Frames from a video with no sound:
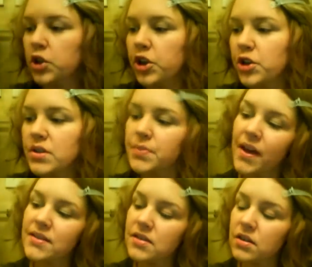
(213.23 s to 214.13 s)
You can use
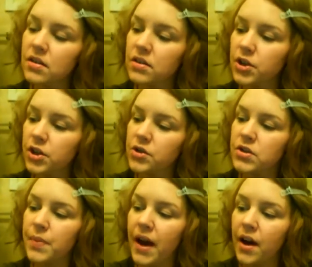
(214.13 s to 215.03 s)
pencil, you can
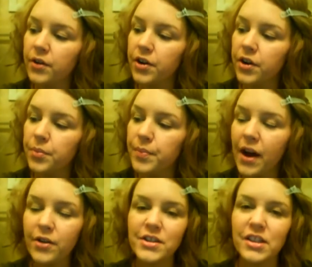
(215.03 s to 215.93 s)
use powder.
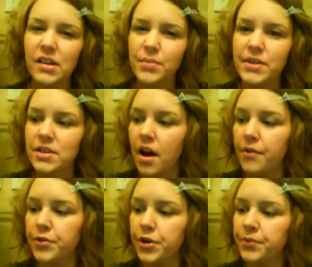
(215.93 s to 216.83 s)
Powder's a little bit
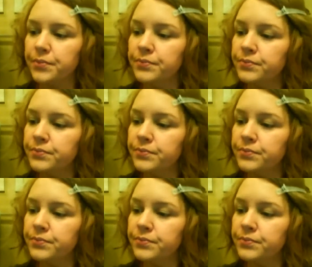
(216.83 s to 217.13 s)
softer.